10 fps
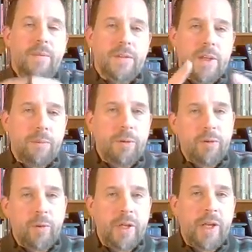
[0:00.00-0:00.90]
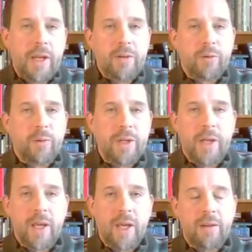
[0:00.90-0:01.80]
Chapters 28 and
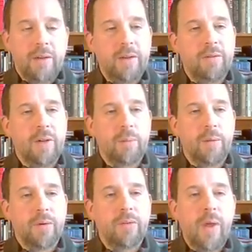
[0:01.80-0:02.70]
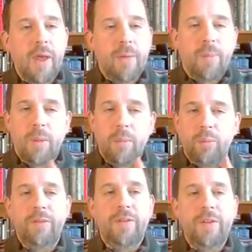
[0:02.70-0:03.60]
29 of Numbers
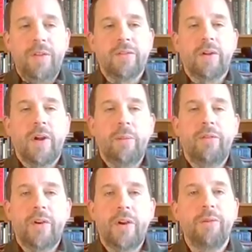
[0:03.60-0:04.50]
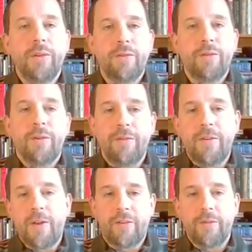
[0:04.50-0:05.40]
briefly describe several different
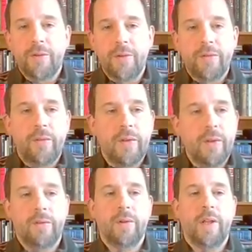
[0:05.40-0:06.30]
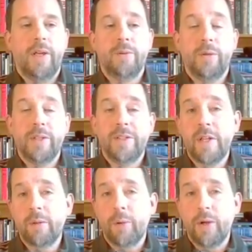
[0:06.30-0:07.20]
festivals the Israelites were to
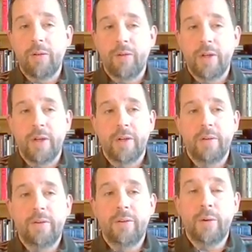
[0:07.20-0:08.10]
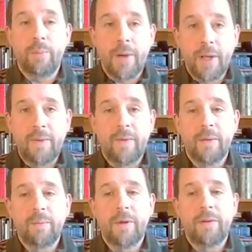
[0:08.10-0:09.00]
celebrate every year to remind
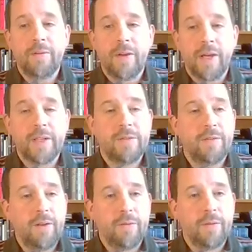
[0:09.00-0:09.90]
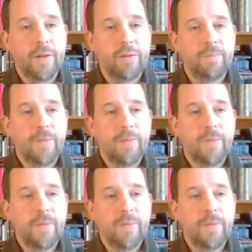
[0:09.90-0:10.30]
them of God's faithfulness.